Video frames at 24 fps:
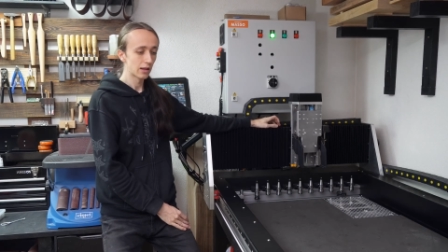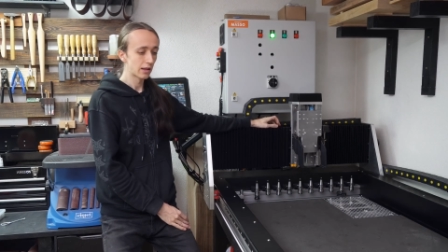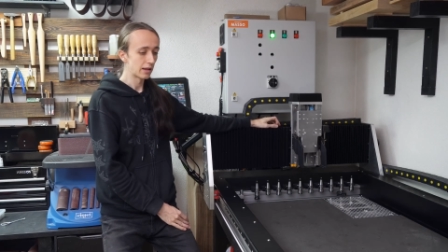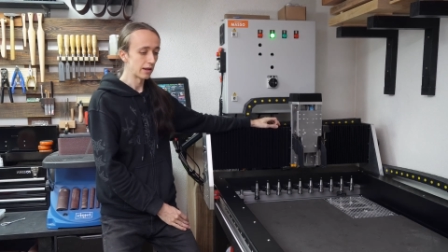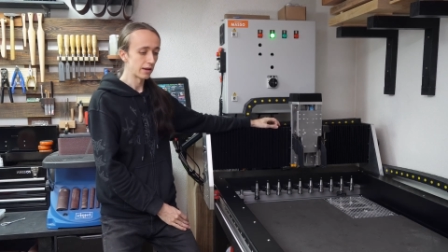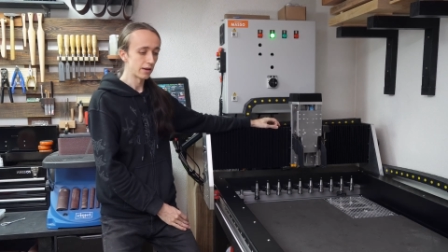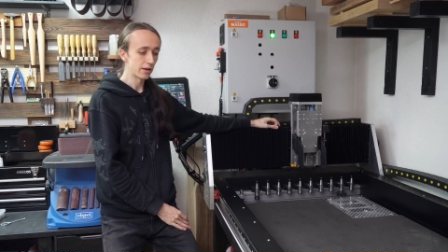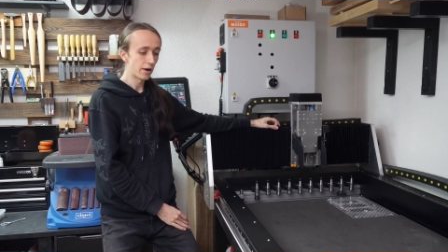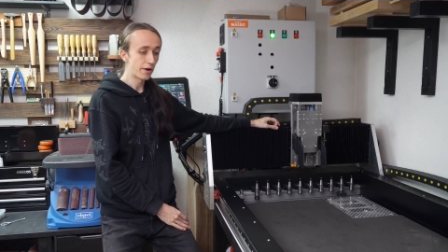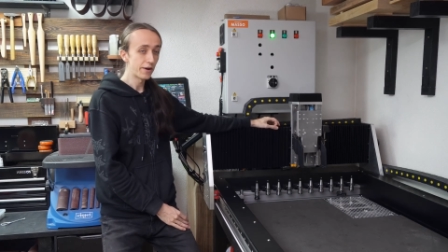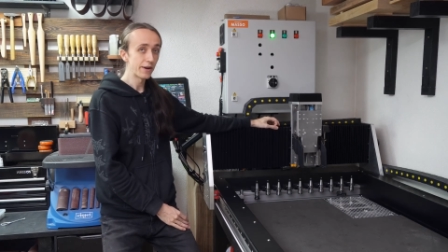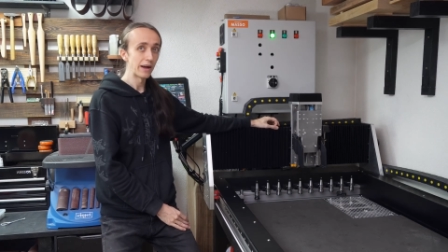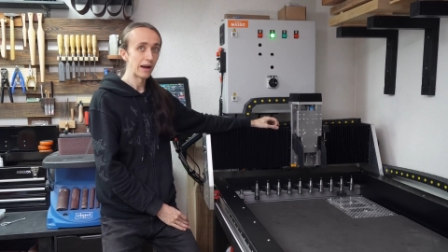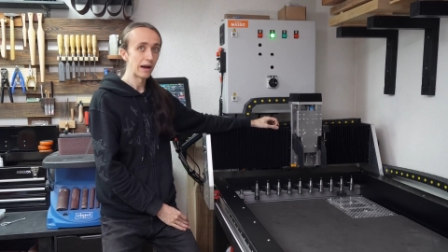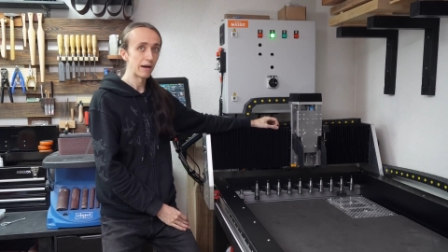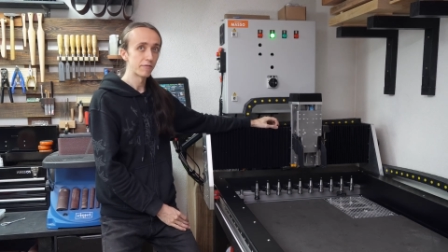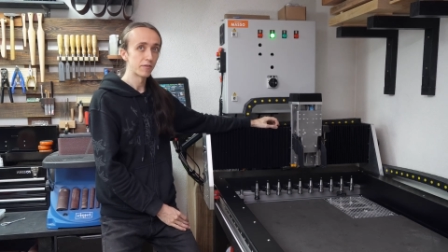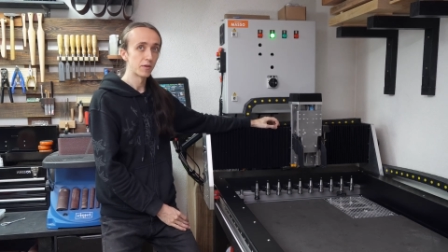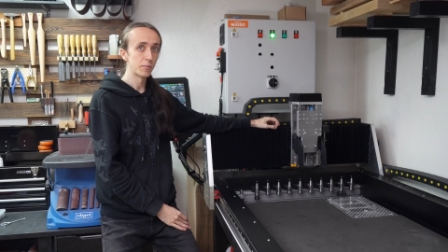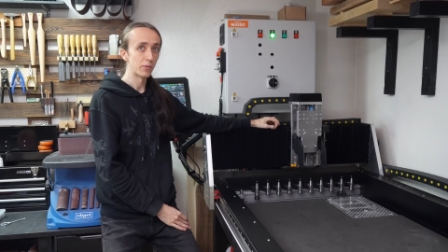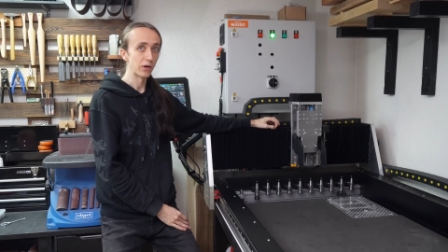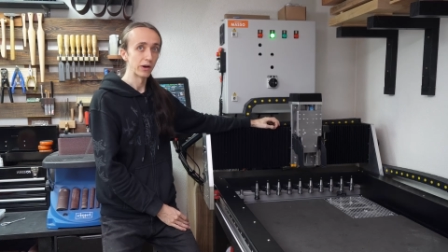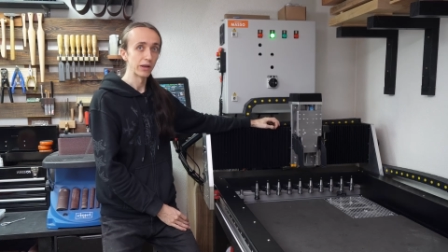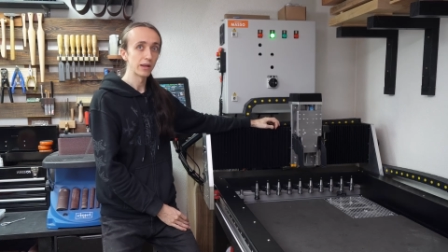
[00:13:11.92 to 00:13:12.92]
did not have
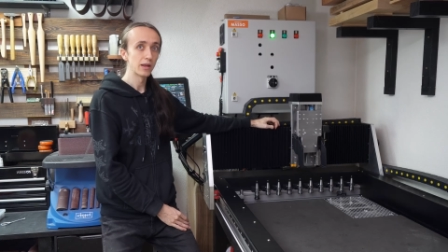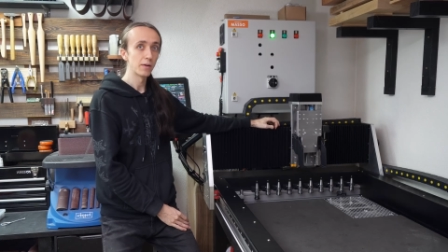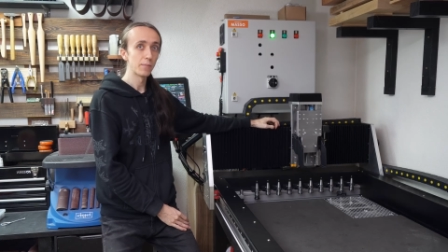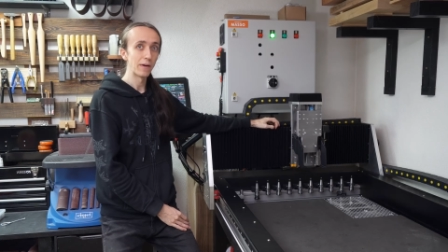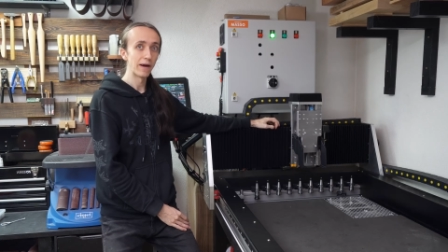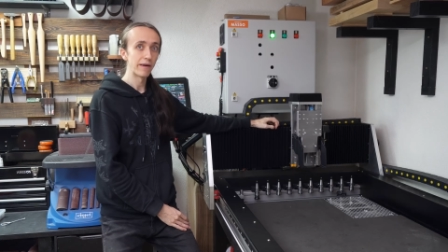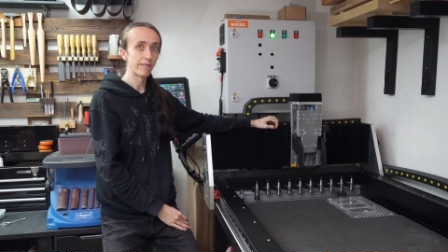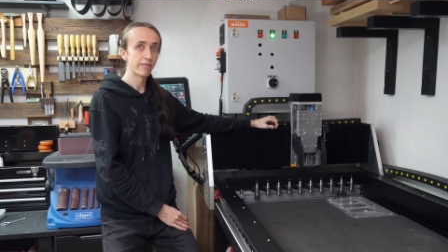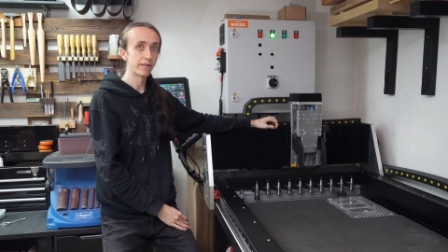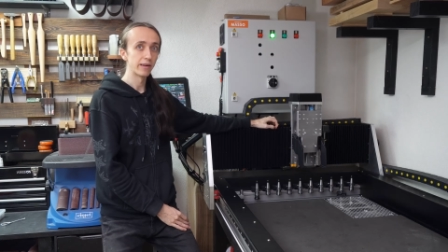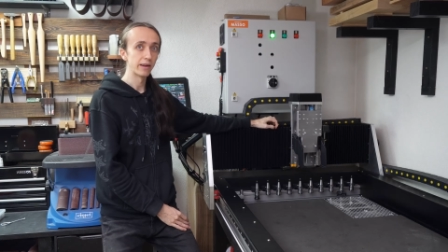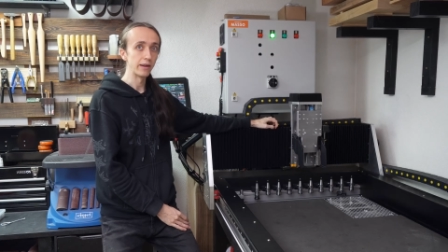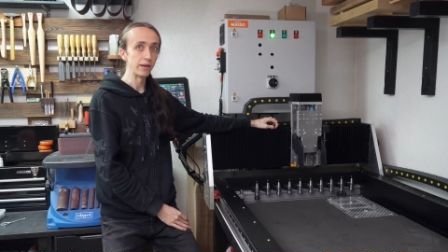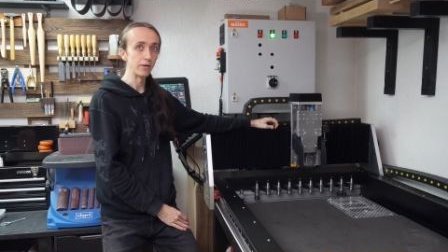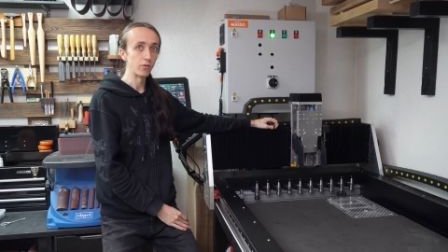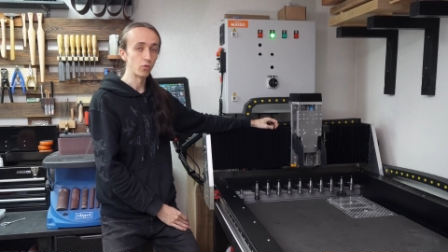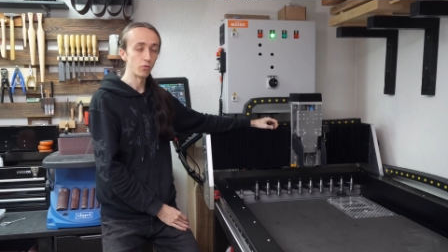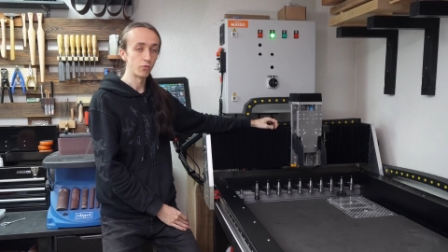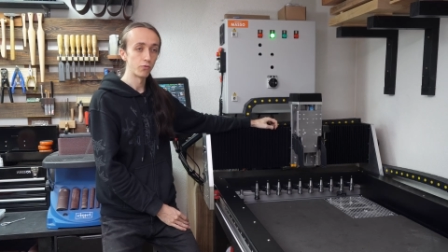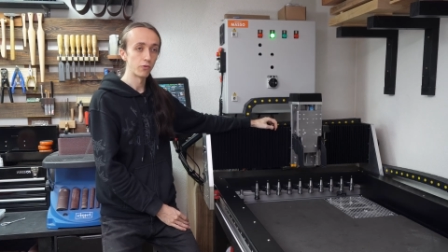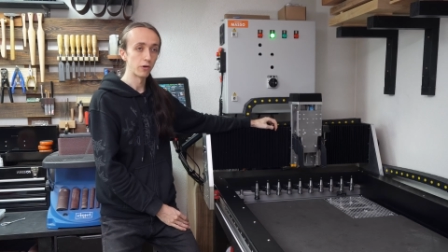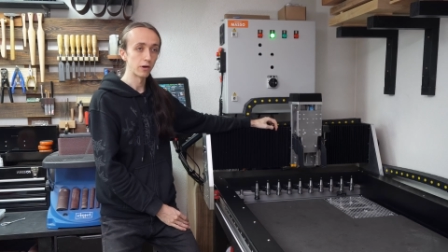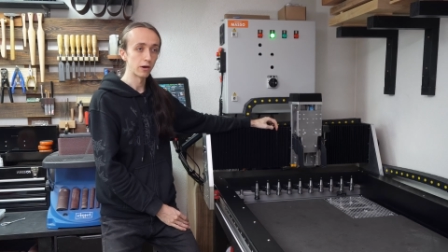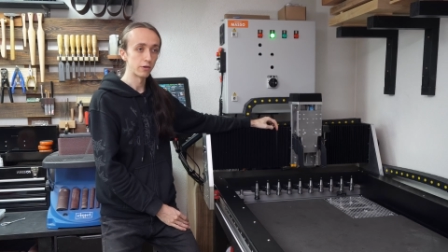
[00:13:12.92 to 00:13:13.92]
the brain capacity to
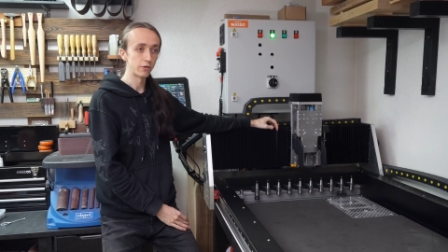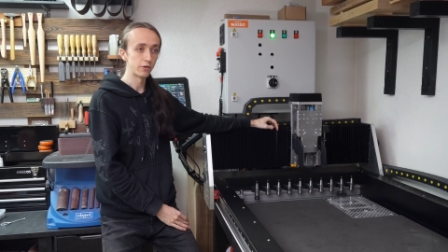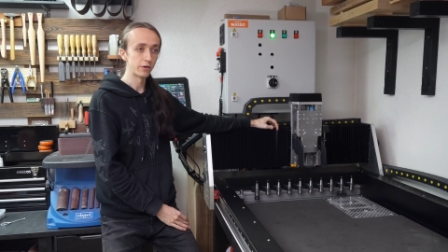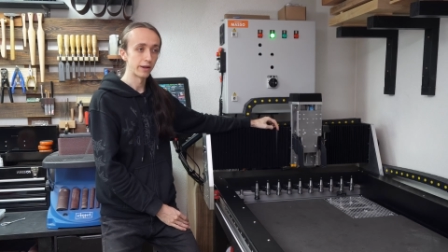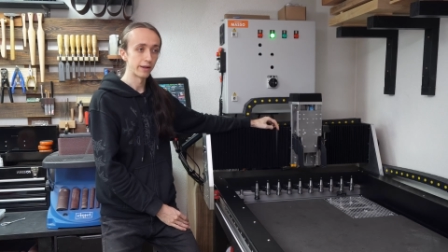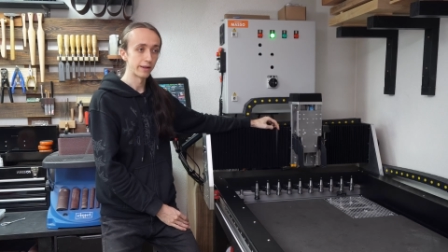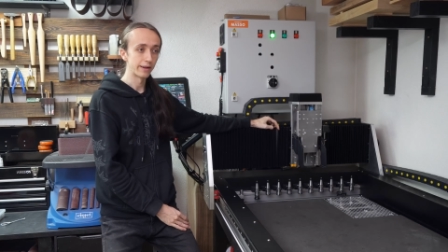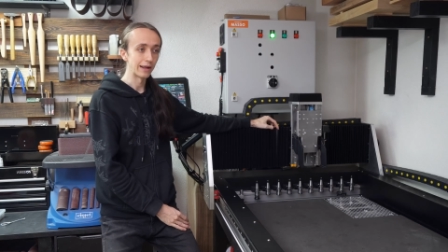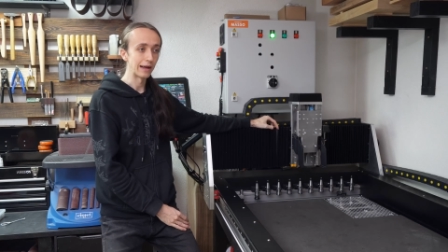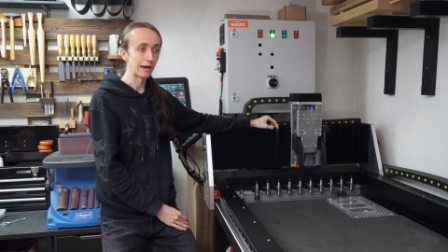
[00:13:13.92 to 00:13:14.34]
figure that